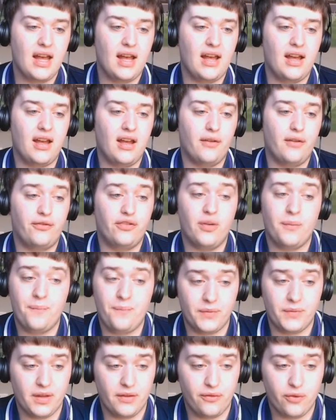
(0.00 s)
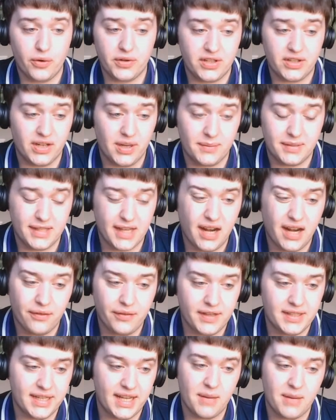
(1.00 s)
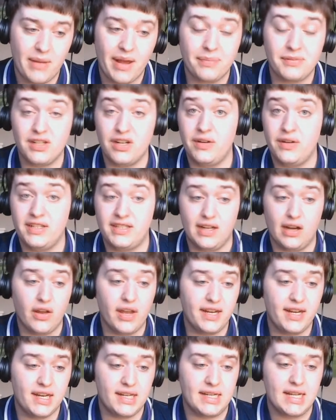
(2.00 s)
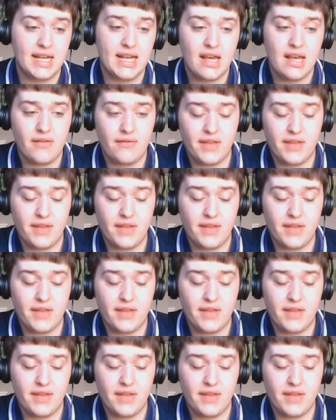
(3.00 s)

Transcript: Uh, from Forster himself, he said, "I'm absolutely delighted.